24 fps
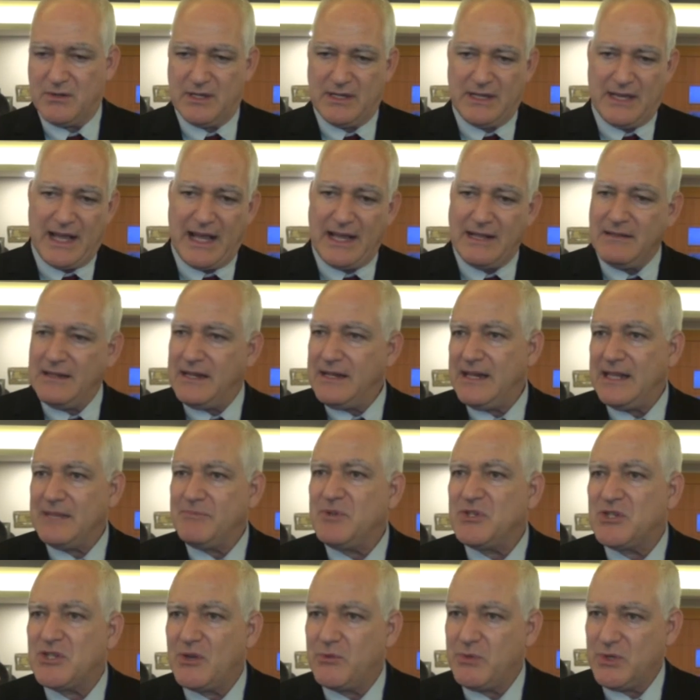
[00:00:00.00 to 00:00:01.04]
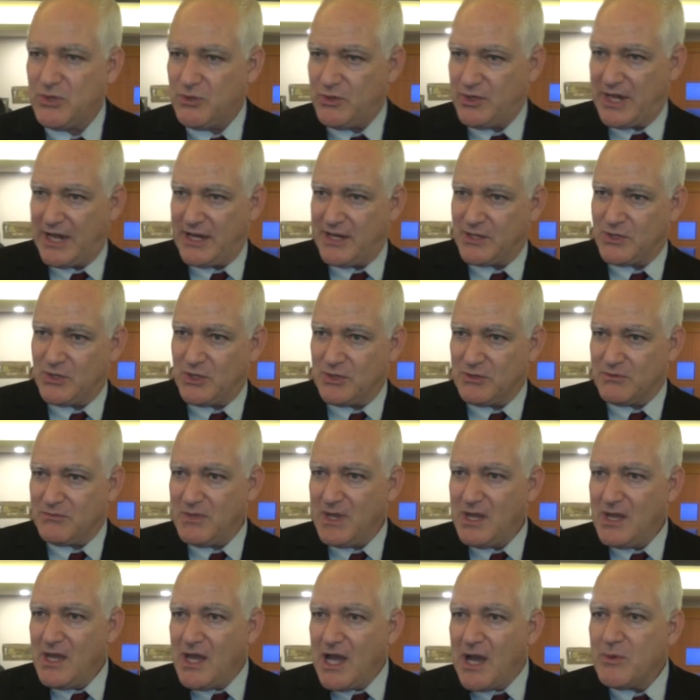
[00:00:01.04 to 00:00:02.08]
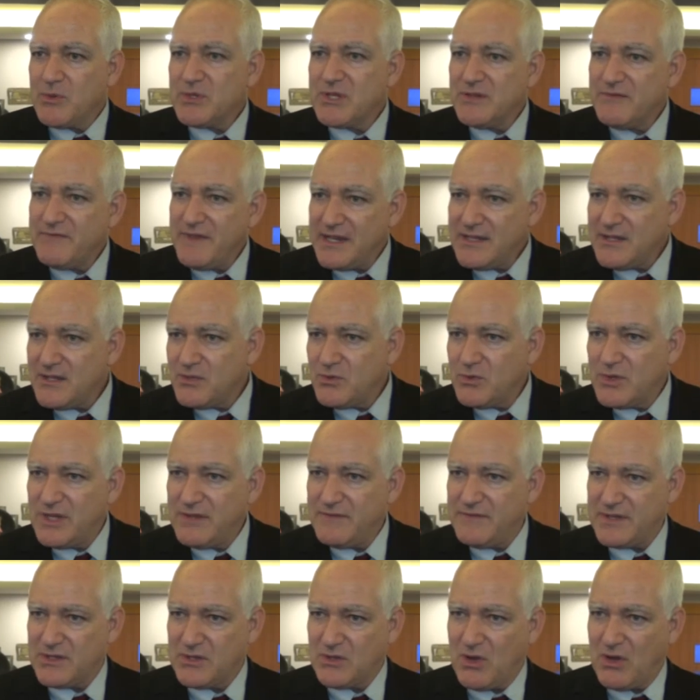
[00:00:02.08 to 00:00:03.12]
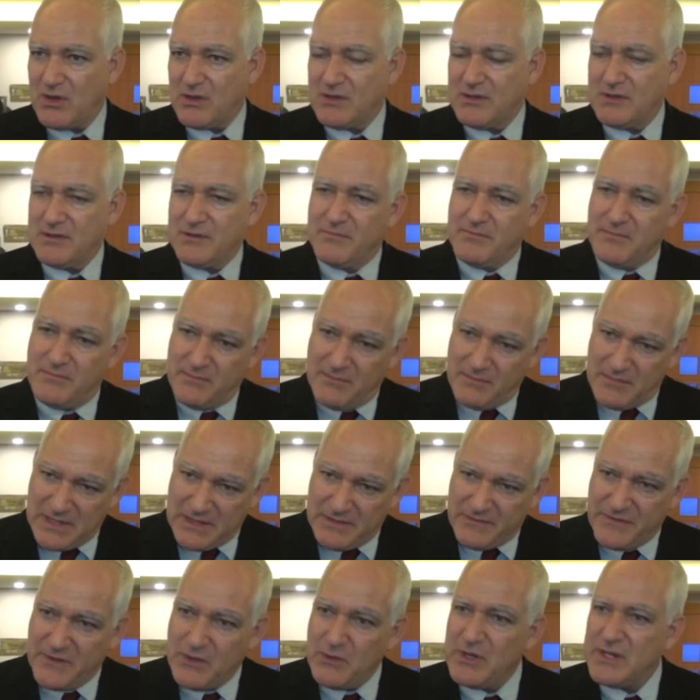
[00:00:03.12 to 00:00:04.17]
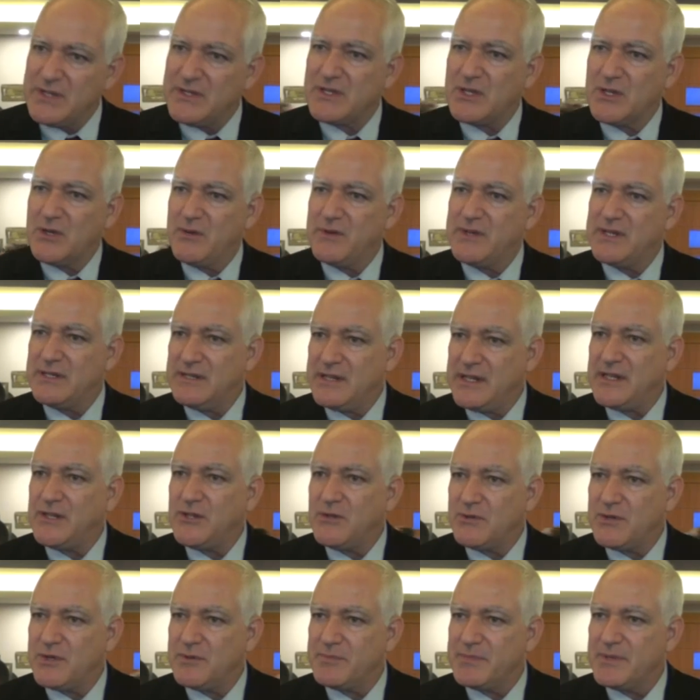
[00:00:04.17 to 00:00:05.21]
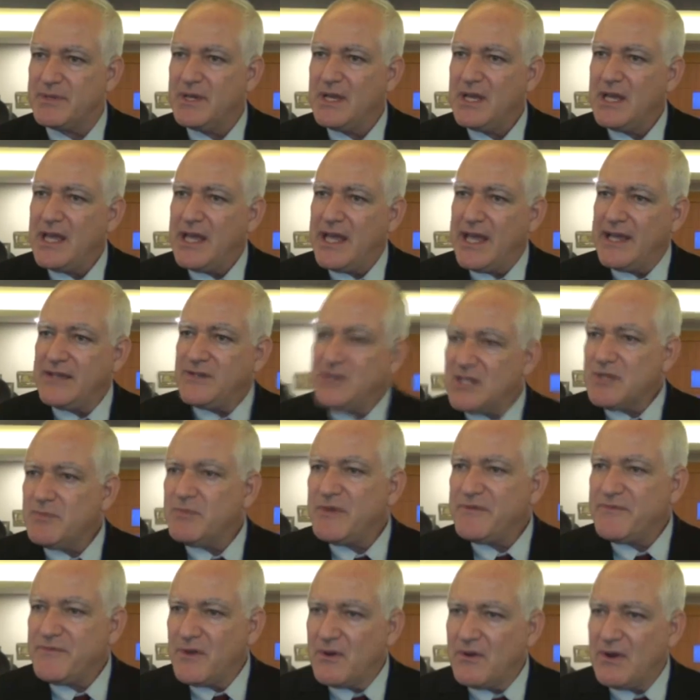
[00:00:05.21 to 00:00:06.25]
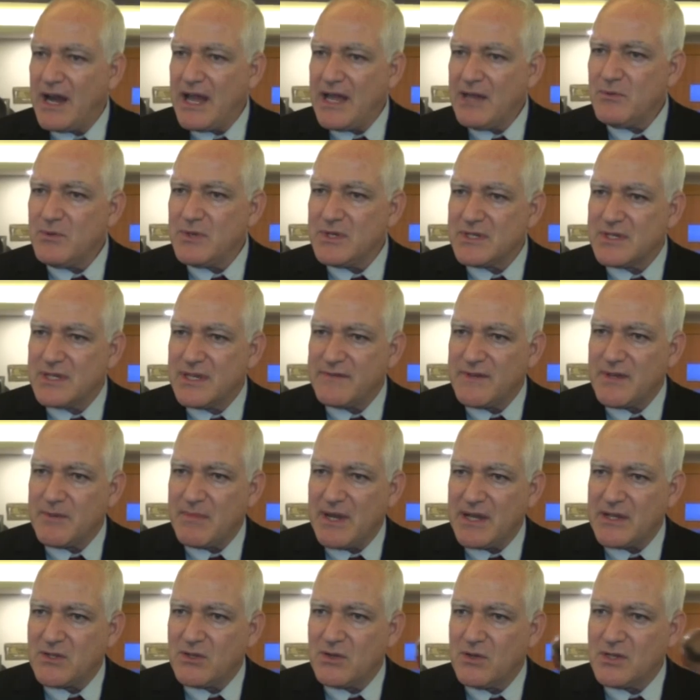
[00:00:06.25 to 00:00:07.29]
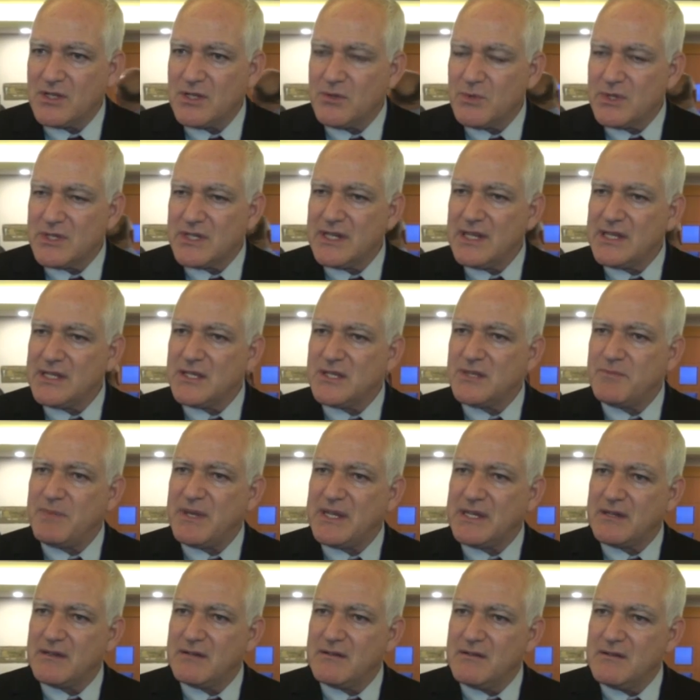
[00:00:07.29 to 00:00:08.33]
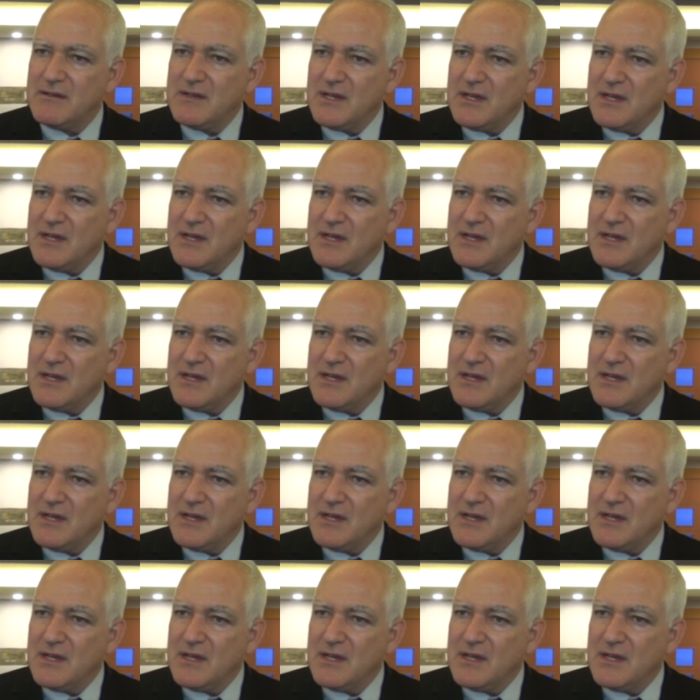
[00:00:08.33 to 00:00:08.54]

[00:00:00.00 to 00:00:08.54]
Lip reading: Let me share with you an anecdote. I was invited to give a talk a few years ago in Europe. And just before I was giving my talk, there was another speaker.